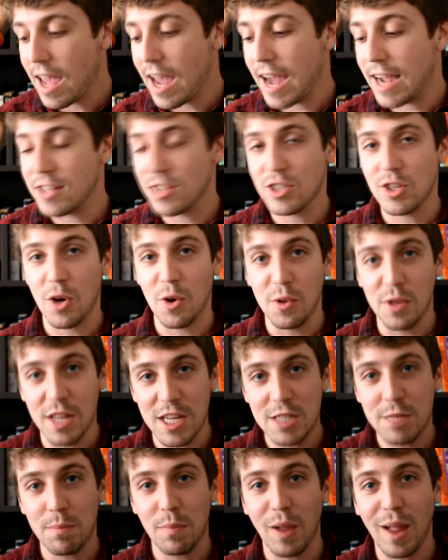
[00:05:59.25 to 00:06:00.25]
And so
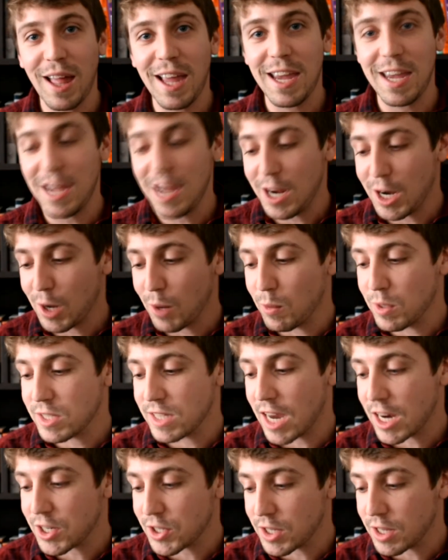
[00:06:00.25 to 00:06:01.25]
this play here
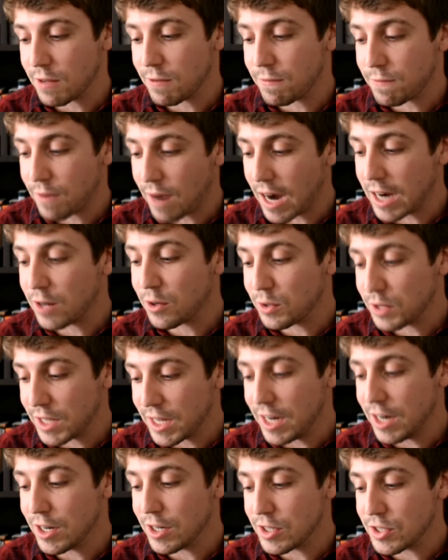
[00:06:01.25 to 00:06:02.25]
was actually the final
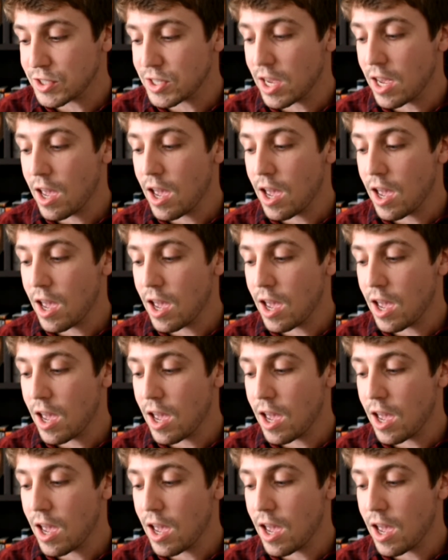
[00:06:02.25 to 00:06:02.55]
years